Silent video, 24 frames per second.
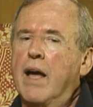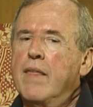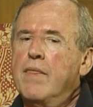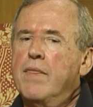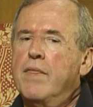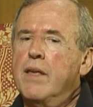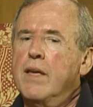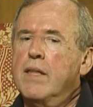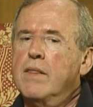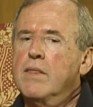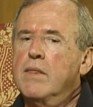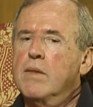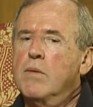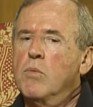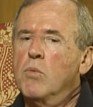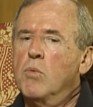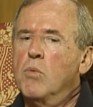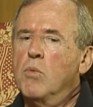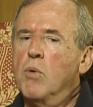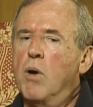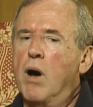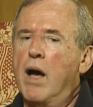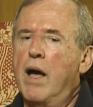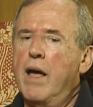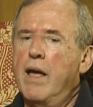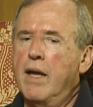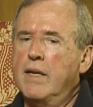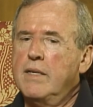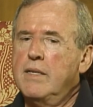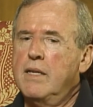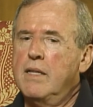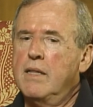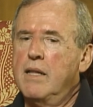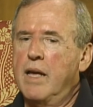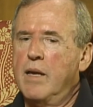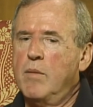think why I
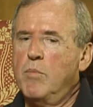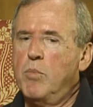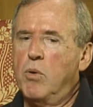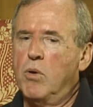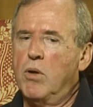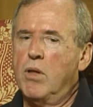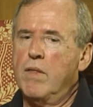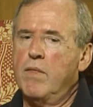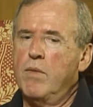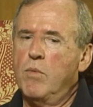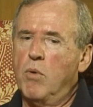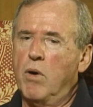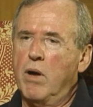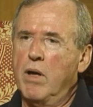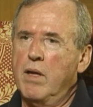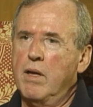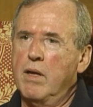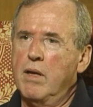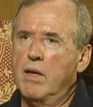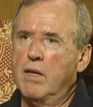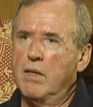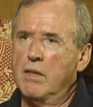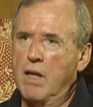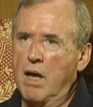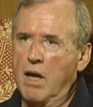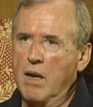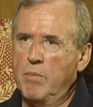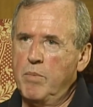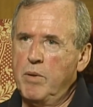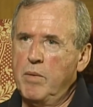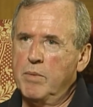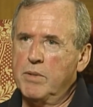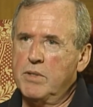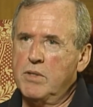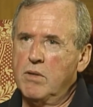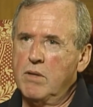didn't like Paul and why a lot of
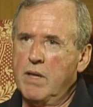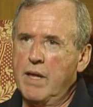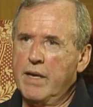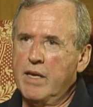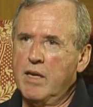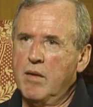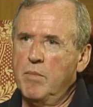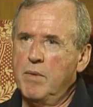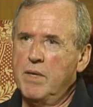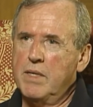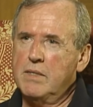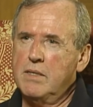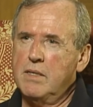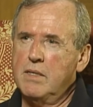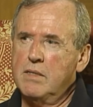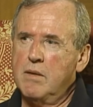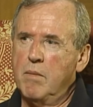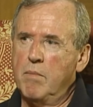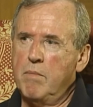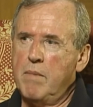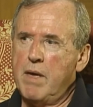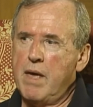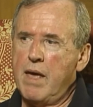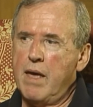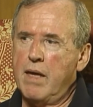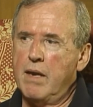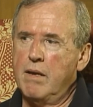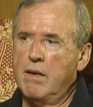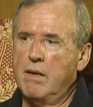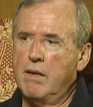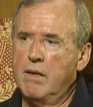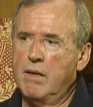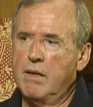people don't like him is he's a man